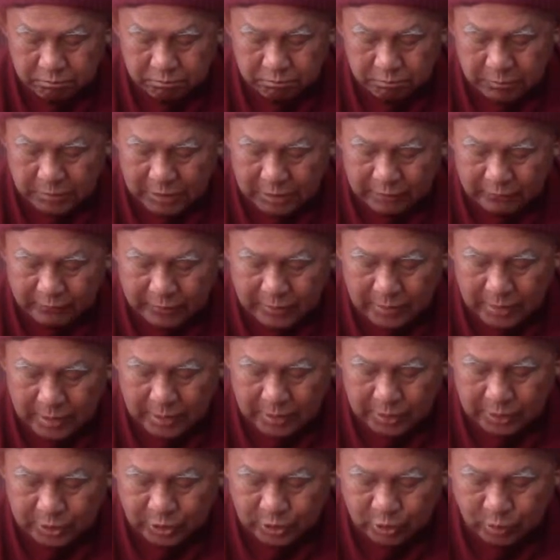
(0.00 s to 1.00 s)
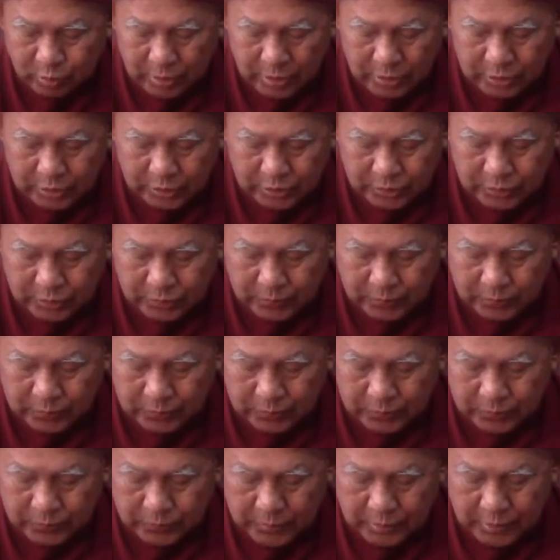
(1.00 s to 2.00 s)
They have another choice,
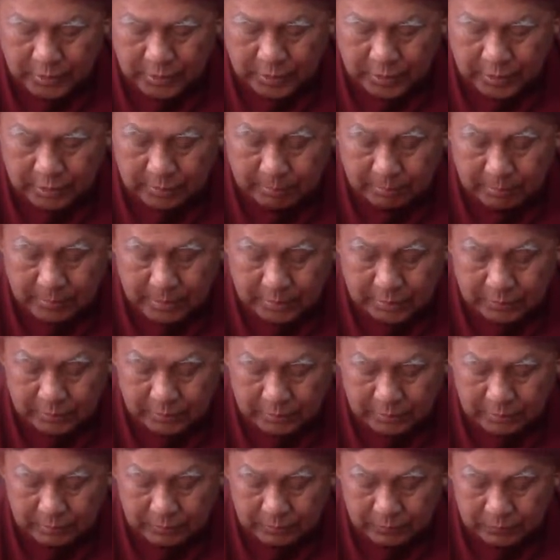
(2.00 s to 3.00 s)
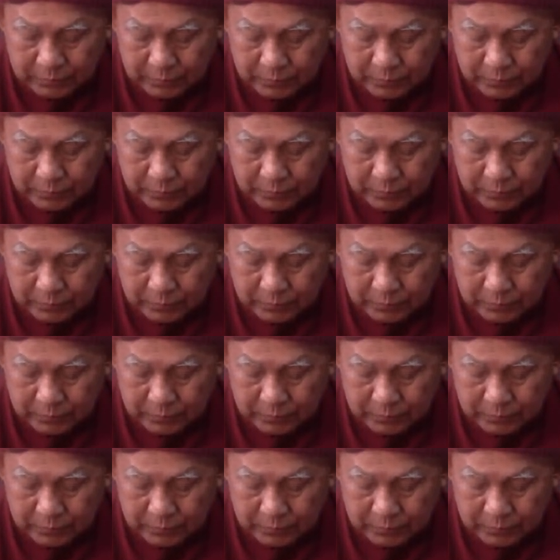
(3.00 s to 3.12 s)
another method.